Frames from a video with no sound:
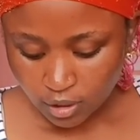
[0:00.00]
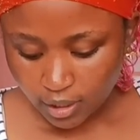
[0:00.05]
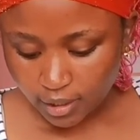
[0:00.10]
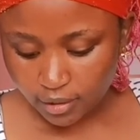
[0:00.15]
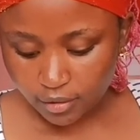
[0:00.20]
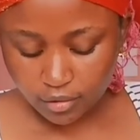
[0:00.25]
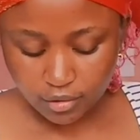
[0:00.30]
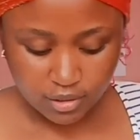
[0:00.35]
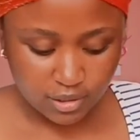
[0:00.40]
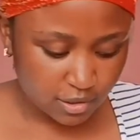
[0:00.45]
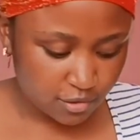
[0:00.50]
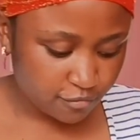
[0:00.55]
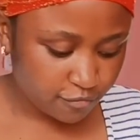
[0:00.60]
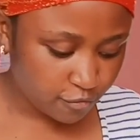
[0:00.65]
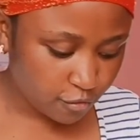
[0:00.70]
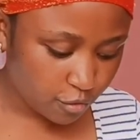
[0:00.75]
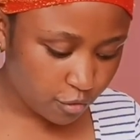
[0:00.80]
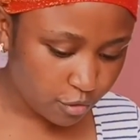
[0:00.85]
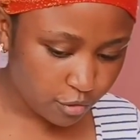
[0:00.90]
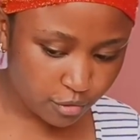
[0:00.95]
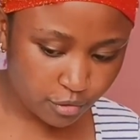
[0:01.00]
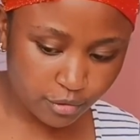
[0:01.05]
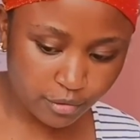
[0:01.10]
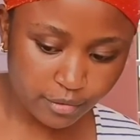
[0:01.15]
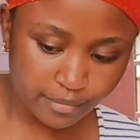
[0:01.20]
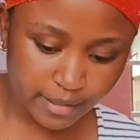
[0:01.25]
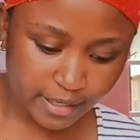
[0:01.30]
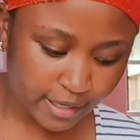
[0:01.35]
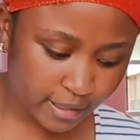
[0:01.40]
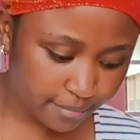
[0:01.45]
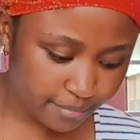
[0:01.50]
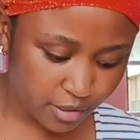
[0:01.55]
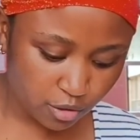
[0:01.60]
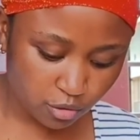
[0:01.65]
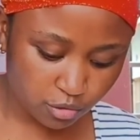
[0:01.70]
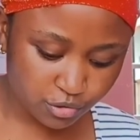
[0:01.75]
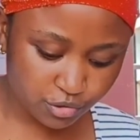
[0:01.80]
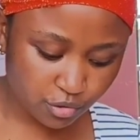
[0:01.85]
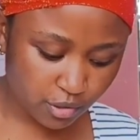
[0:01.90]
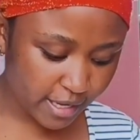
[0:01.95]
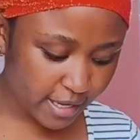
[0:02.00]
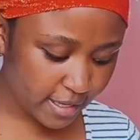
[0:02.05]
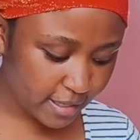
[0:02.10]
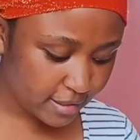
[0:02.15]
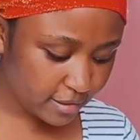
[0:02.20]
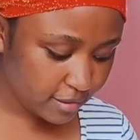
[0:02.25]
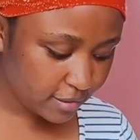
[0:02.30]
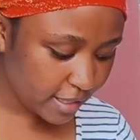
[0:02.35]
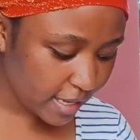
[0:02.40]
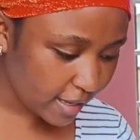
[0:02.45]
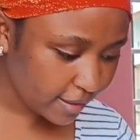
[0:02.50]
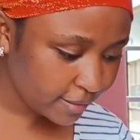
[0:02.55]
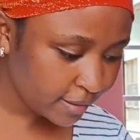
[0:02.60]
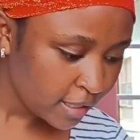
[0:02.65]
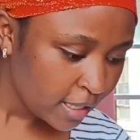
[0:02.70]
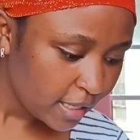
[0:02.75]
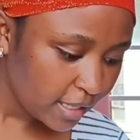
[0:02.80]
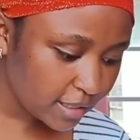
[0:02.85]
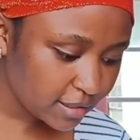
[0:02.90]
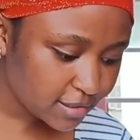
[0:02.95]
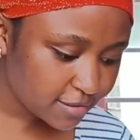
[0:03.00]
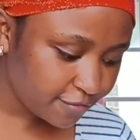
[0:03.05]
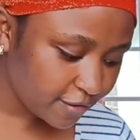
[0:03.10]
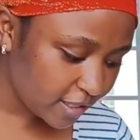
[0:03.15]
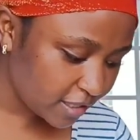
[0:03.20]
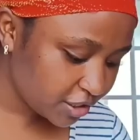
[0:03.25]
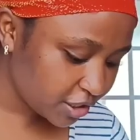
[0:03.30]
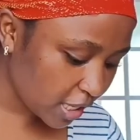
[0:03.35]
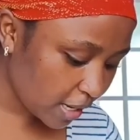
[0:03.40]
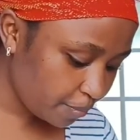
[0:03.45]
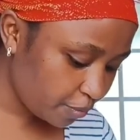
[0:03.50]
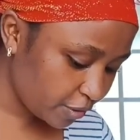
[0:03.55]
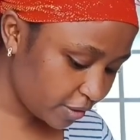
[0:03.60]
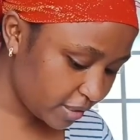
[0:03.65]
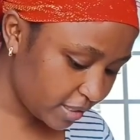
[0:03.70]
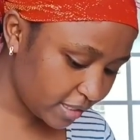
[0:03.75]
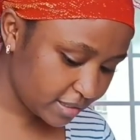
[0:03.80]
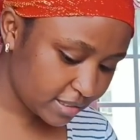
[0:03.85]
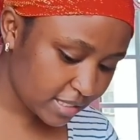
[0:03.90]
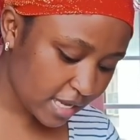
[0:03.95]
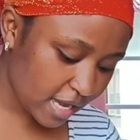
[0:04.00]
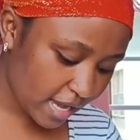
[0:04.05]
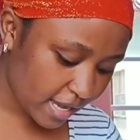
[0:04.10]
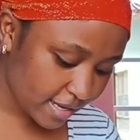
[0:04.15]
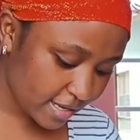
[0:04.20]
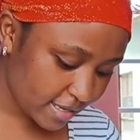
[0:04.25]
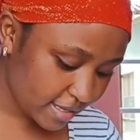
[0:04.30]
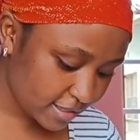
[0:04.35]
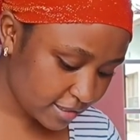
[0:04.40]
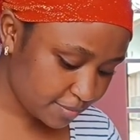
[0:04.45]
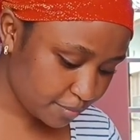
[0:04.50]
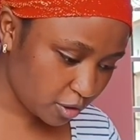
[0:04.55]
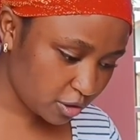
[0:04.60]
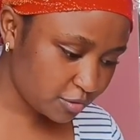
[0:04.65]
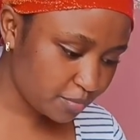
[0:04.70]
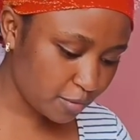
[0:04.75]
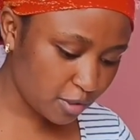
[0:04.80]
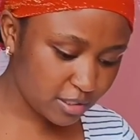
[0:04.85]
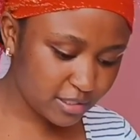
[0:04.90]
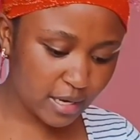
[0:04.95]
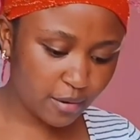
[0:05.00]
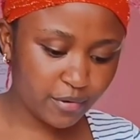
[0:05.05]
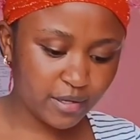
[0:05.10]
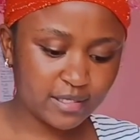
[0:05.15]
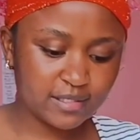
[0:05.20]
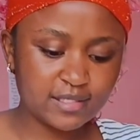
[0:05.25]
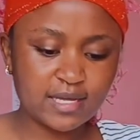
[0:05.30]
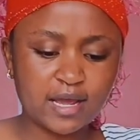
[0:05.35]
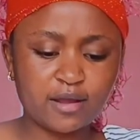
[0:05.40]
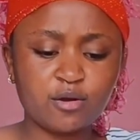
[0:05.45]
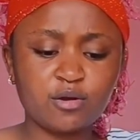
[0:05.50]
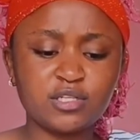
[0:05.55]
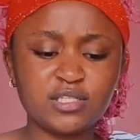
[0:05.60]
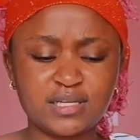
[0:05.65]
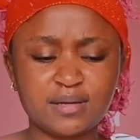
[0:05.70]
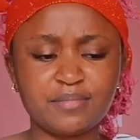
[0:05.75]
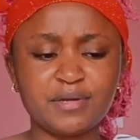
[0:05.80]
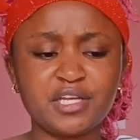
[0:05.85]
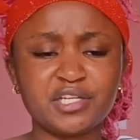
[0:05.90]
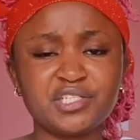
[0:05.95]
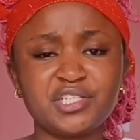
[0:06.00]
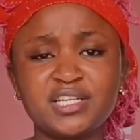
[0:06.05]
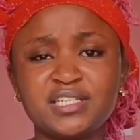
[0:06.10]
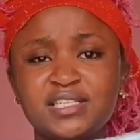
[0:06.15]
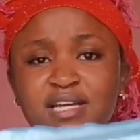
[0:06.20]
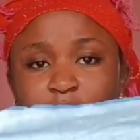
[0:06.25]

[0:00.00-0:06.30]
I got it for my hubby also. And yeah, let's finish up with these uh, small, small towels. I got some kitchen